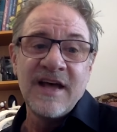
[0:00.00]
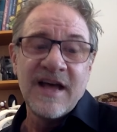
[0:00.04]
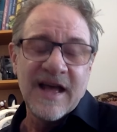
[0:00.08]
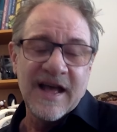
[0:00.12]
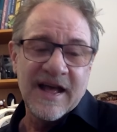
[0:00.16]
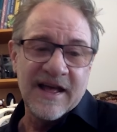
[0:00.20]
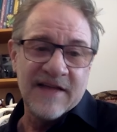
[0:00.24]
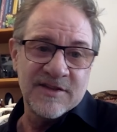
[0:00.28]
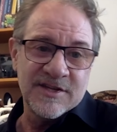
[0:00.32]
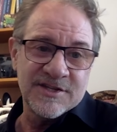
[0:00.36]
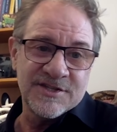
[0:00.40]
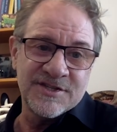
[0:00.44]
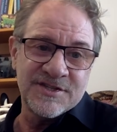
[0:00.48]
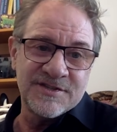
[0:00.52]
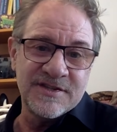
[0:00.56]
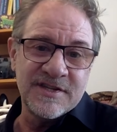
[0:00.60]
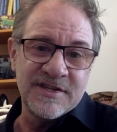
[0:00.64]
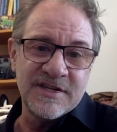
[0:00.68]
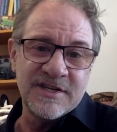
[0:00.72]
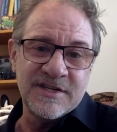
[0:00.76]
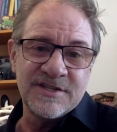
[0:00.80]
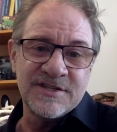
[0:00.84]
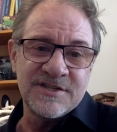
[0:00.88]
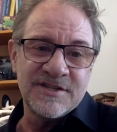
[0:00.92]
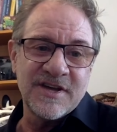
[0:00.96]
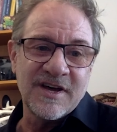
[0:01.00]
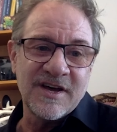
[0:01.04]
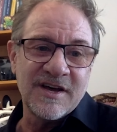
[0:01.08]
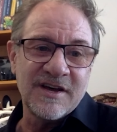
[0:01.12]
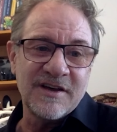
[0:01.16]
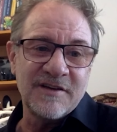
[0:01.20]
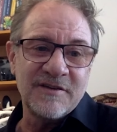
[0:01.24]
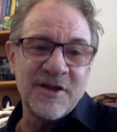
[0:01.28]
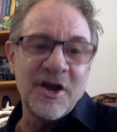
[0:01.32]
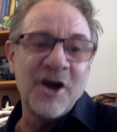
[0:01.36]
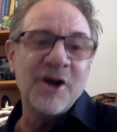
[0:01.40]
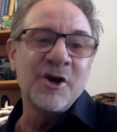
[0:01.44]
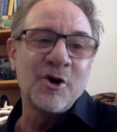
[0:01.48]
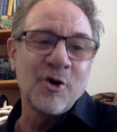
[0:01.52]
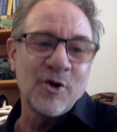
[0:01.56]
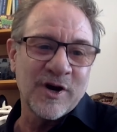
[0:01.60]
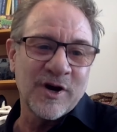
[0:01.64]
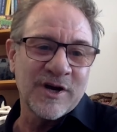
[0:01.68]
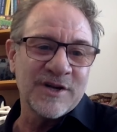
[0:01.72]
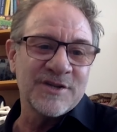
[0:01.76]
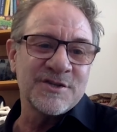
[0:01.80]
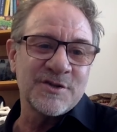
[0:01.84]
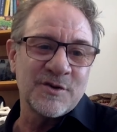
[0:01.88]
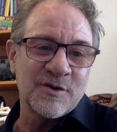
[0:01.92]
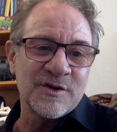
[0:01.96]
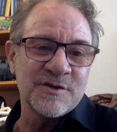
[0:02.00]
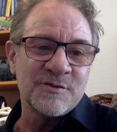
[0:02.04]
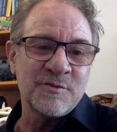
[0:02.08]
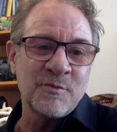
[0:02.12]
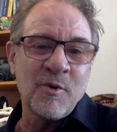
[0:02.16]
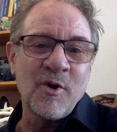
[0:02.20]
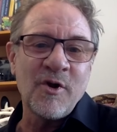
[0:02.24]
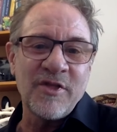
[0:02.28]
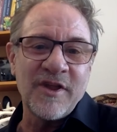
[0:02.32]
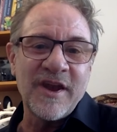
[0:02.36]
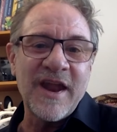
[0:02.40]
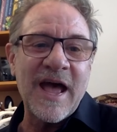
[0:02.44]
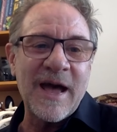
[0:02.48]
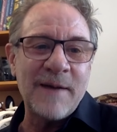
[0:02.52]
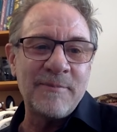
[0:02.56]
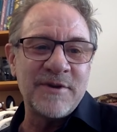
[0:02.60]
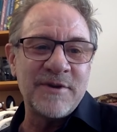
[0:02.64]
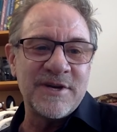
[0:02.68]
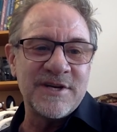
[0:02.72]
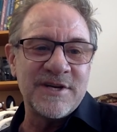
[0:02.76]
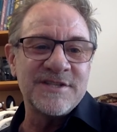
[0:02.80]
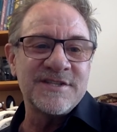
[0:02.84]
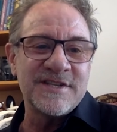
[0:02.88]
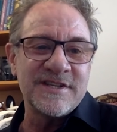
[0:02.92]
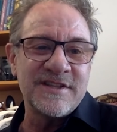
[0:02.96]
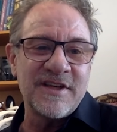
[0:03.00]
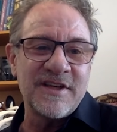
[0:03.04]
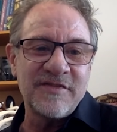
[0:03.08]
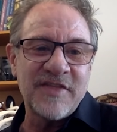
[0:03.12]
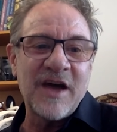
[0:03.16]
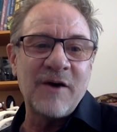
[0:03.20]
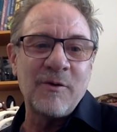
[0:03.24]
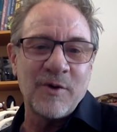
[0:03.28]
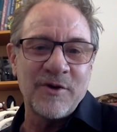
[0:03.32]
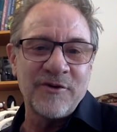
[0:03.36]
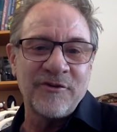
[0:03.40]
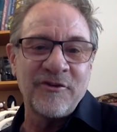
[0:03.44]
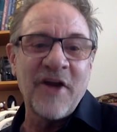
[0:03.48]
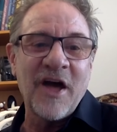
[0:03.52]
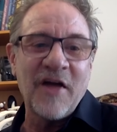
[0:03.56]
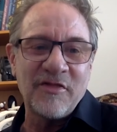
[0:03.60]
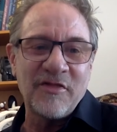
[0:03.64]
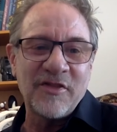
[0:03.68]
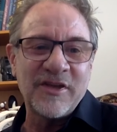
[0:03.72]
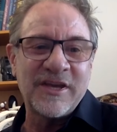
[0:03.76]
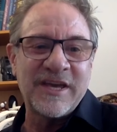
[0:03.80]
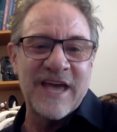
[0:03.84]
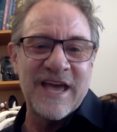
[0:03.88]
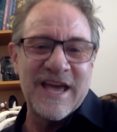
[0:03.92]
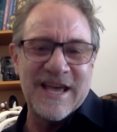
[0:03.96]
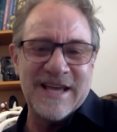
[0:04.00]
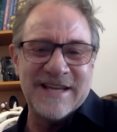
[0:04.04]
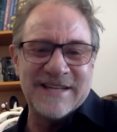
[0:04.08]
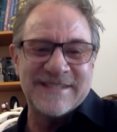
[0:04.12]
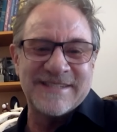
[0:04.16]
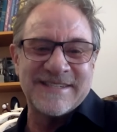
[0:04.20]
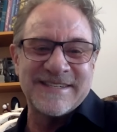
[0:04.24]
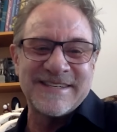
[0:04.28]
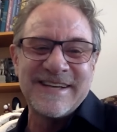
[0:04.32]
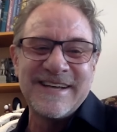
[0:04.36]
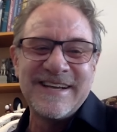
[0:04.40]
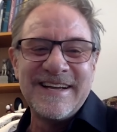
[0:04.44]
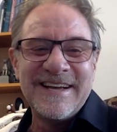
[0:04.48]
And this, these uh, young Gorgosaurs were more than happy to see that that was not the case.